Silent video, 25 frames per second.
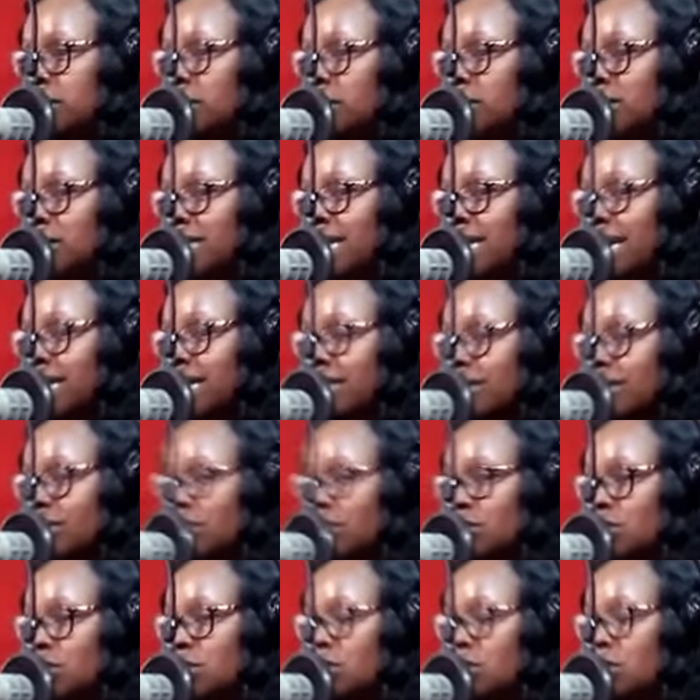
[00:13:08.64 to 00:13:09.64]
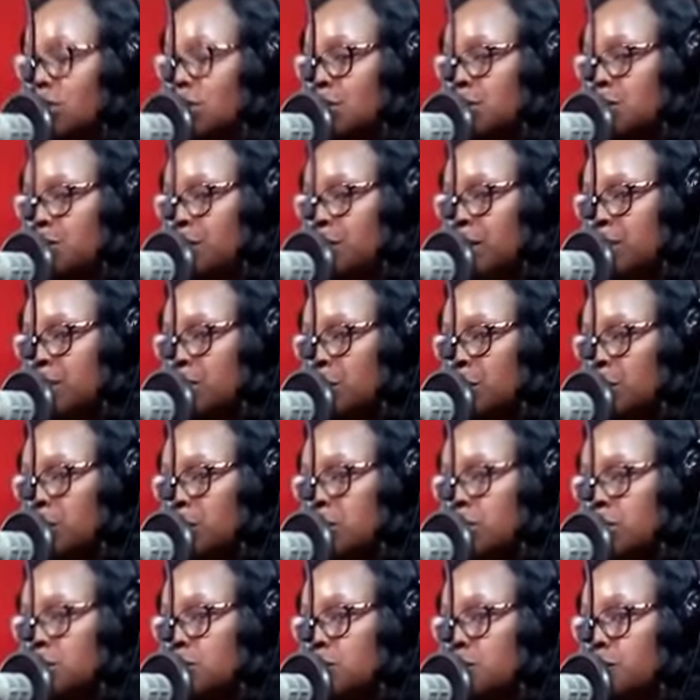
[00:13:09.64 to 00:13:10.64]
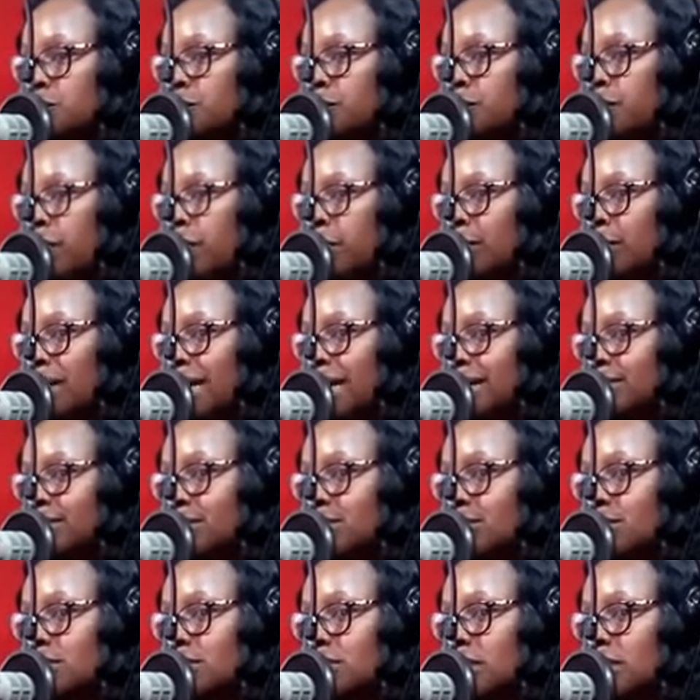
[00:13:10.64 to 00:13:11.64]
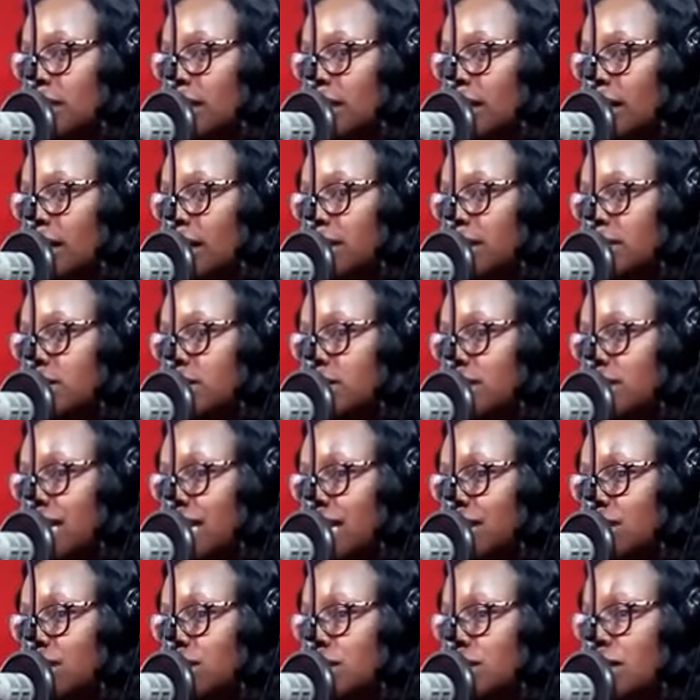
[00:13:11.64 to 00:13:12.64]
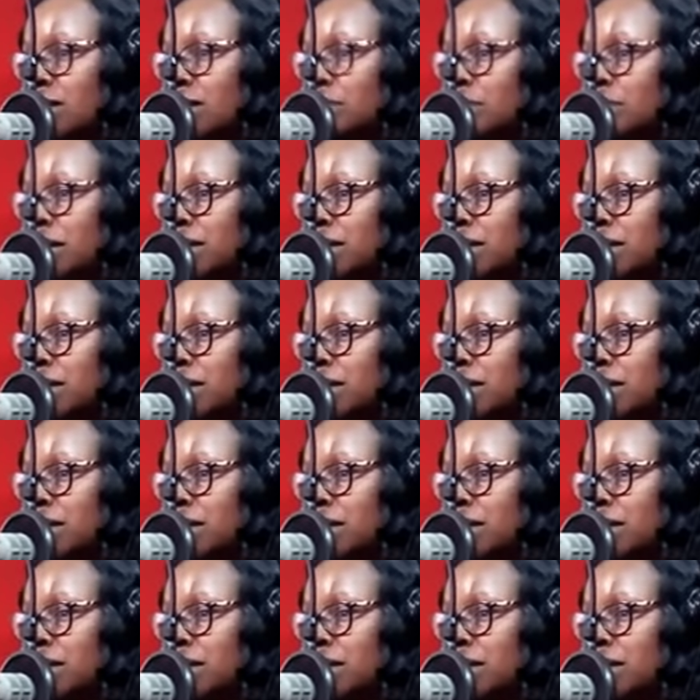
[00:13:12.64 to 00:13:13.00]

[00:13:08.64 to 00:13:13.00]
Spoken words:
agitators not to resort to violence. State Assembly